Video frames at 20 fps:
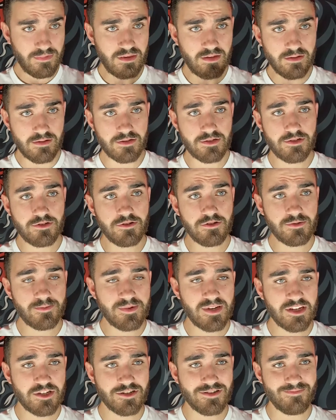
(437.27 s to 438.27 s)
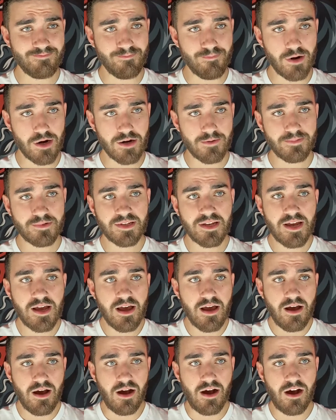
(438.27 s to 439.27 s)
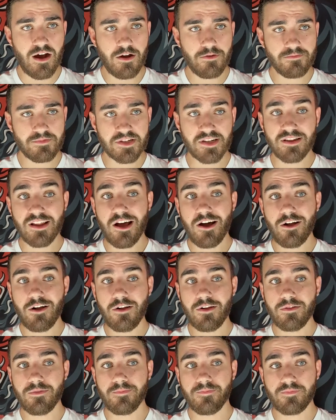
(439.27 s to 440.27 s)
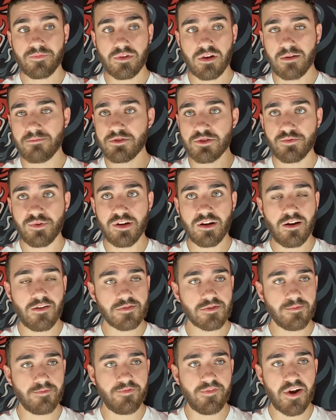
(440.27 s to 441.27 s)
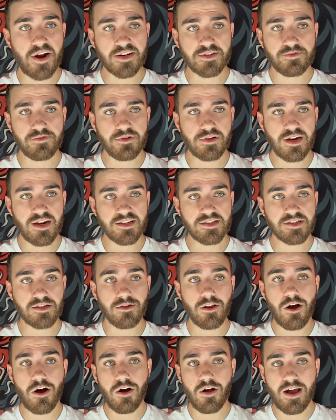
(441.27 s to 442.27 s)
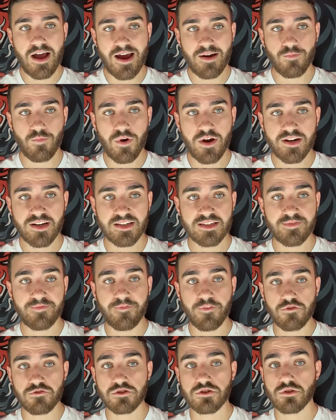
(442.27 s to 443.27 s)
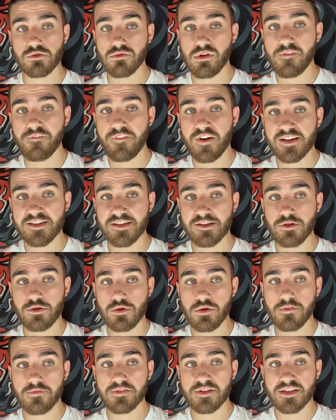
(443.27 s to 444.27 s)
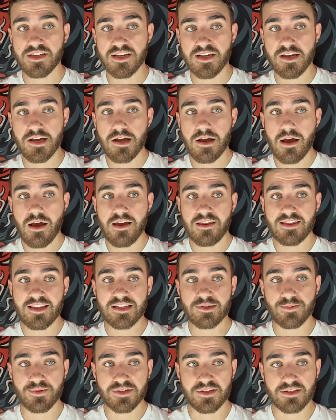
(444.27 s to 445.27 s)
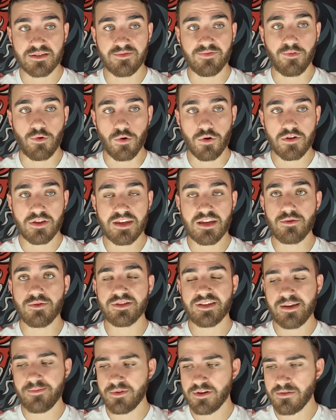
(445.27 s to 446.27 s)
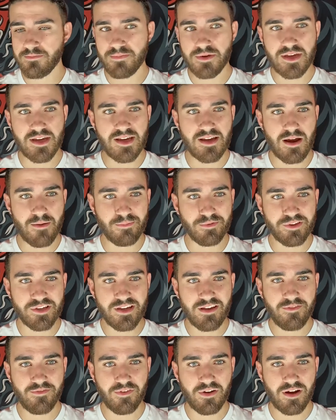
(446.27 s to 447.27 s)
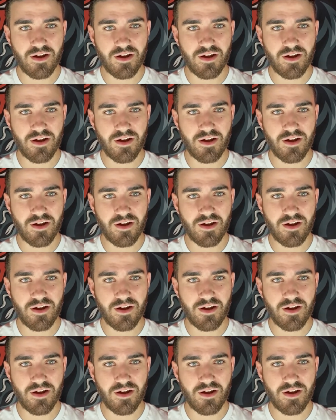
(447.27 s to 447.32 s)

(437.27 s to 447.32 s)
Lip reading: Excuse me, I just burped. Zalal, I'm just reading off some facts for you guys. Zalal had won his first 3 fights in the UFC. This was his 4th. He was aiming to be, I believe,